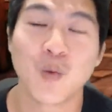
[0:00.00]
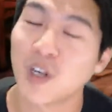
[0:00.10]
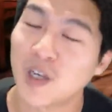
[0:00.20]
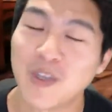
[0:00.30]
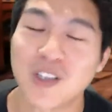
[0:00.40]
We're
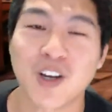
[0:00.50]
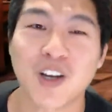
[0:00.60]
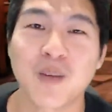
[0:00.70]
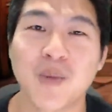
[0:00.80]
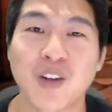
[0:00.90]
going to be
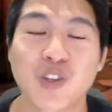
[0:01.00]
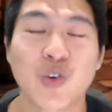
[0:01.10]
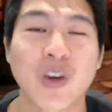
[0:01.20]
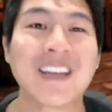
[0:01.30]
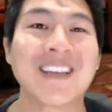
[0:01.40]
talking about
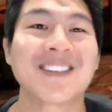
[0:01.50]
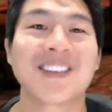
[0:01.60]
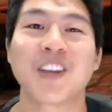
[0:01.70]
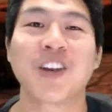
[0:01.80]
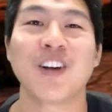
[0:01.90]
trading
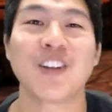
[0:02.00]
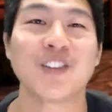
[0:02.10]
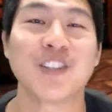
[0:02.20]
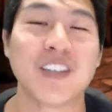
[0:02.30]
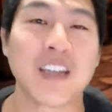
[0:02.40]

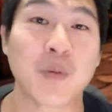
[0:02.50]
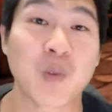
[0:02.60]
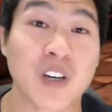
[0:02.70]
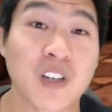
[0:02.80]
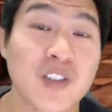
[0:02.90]
psychology, and we're
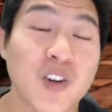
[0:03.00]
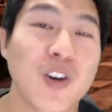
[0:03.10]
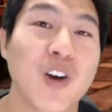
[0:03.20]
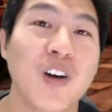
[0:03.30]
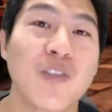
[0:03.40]
going to start
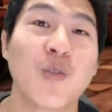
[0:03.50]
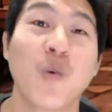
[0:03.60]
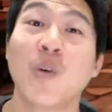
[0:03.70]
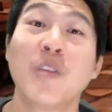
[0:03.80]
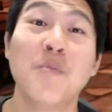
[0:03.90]
off
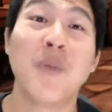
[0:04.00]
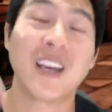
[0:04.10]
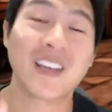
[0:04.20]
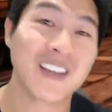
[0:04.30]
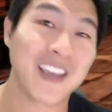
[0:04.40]
with
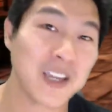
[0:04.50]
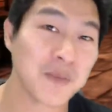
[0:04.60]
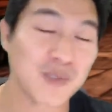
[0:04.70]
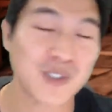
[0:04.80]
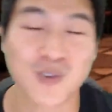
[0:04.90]
mind
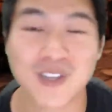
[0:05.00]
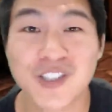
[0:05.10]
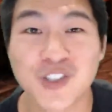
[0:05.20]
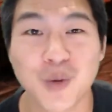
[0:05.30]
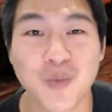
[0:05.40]
games. So
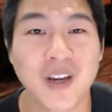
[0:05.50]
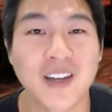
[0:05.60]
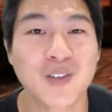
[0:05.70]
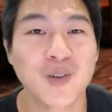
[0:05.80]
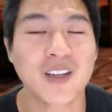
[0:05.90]
let's jump right
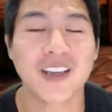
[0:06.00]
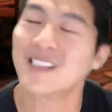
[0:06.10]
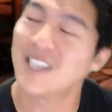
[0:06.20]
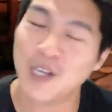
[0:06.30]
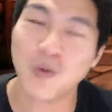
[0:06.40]
into it,
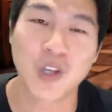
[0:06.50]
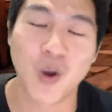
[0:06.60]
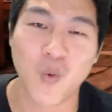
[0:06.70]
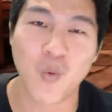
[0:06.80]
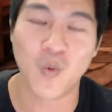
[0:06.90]
guys. Here we
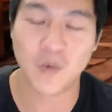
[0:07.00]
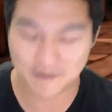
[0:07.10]
go.